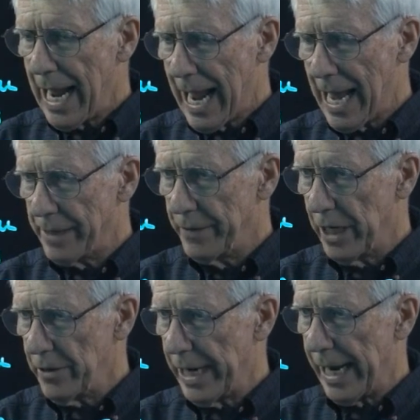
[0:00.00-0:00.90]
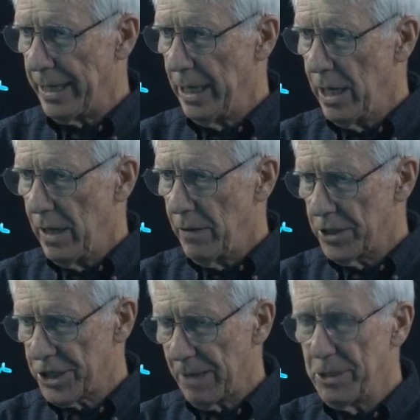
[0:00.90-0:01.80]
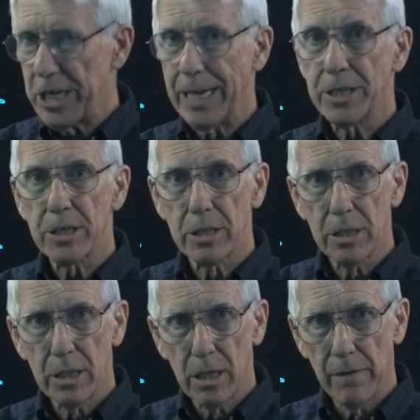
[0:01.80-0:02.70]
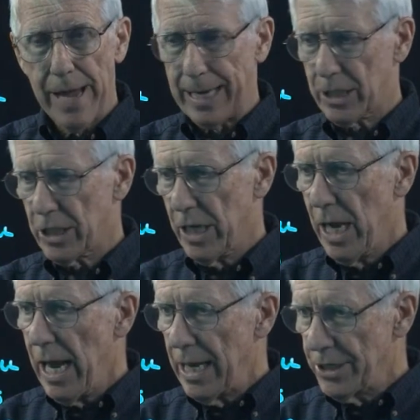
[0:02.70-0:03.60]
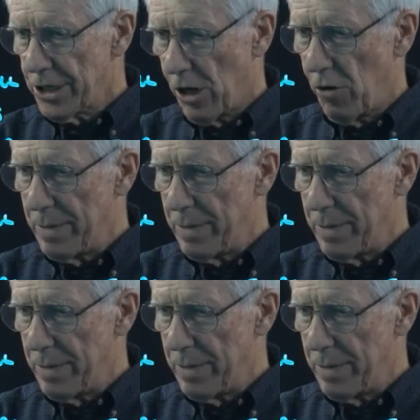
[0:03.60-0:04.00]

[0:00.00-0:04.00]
and on the other hand, the subsets of x. And so